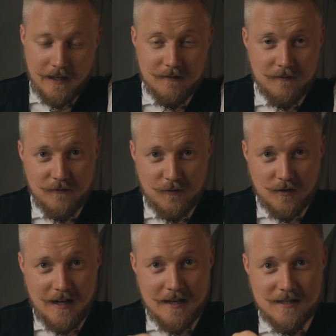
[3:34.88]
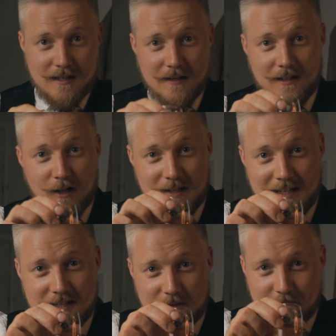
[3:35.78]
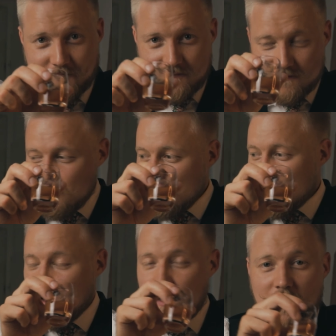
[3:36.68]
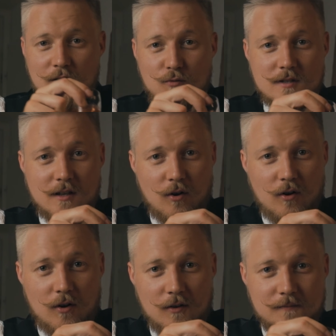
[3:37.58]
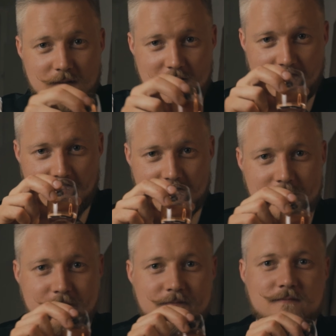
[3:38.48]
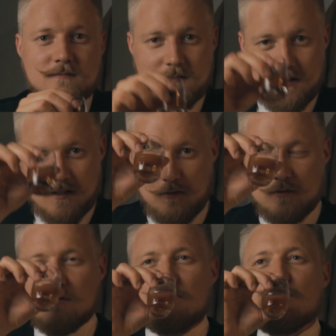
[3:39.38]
and for the last and not least, Rooster Rojo Sangrita. Salud.